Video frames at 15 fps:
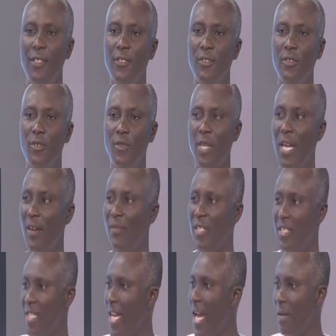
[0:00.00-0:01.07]
So we have the
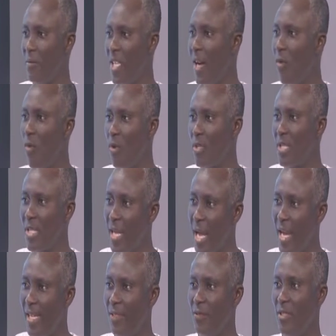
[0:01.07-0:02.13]
CIMG Awards
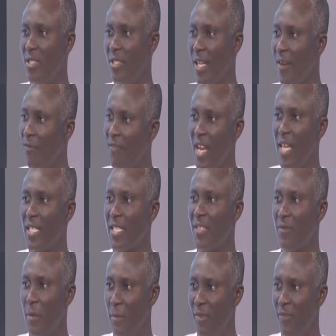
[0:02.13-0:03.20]
Night, which is our
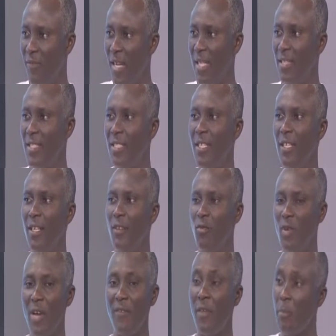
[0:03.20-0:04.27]
flagship event. Yeah.
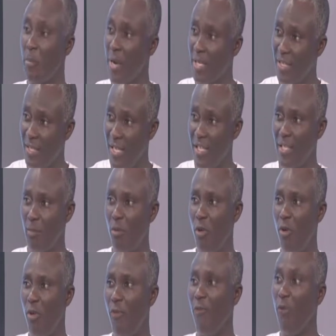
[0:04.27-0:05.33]
We have the President's
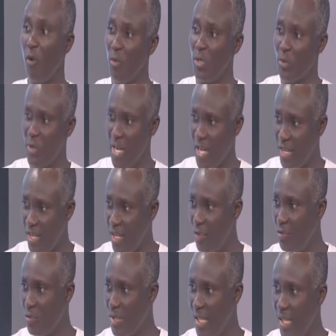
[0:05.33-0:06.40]
Ball, for which we are here
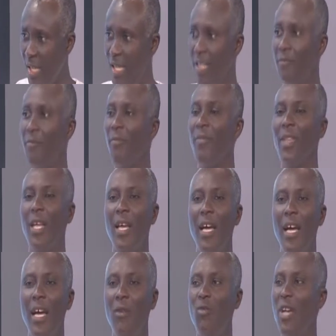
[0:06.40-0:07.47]
today. Yeah, yeah, yeah.
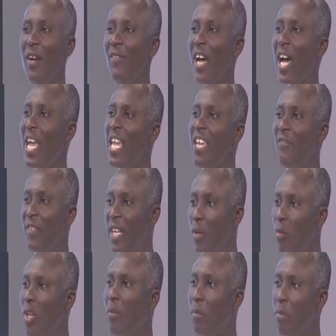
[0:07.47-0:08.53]
And we have our
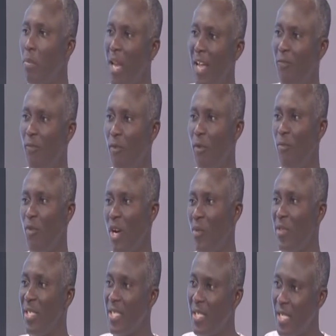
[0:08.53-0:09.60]
Evening with platform where
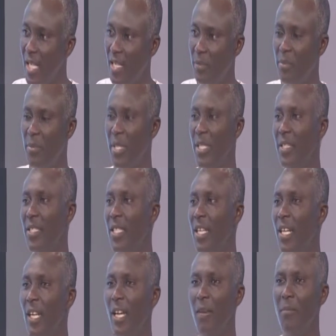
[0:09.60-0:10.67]
we celebrate
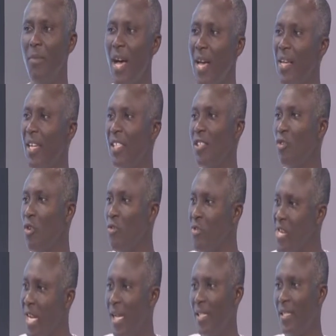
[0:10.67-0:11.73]
marketing
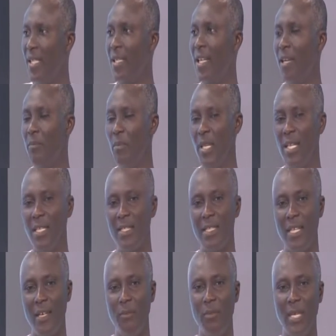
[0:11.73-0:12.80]
oriented companies,
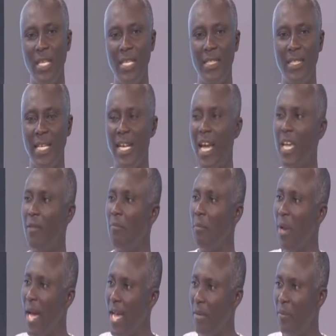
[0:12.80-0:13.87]
companies that are
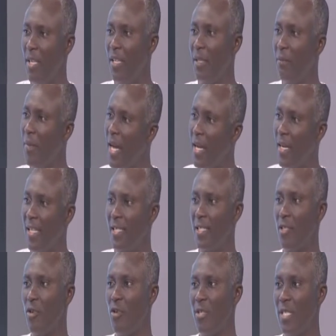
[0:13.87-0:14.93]
imbibing the
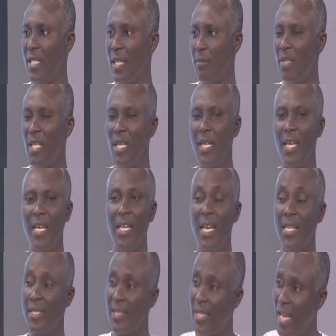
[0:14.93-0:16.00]
marketing concept and
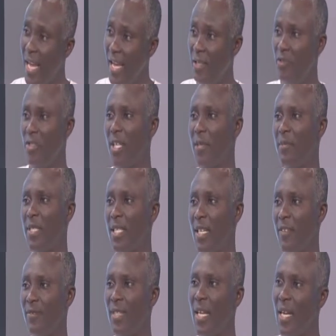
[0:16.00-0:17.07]
are saying to
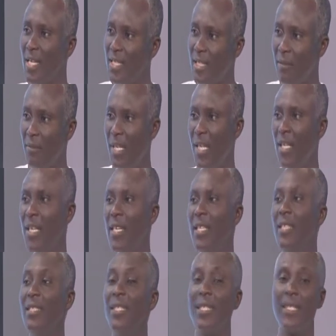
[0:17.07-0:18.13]
themselves the customer
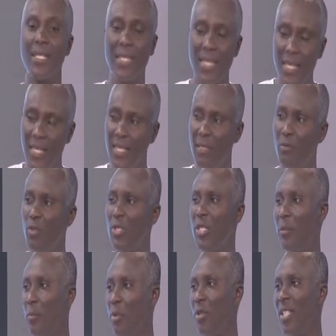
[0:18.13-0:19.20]
is the single most
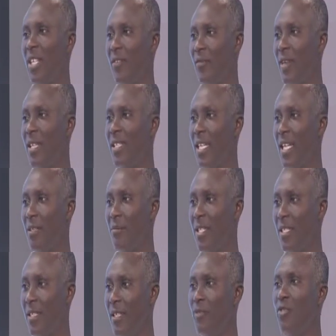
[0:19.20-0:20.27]
important factor in
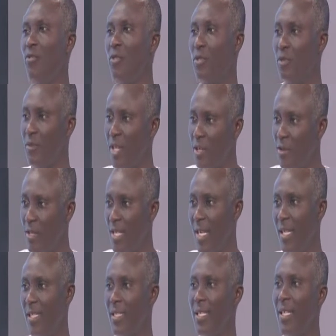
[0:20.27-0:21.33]
business, so we should
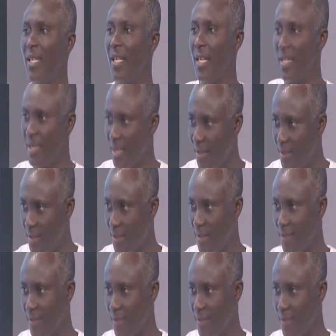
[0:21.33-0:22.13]
recognize as such.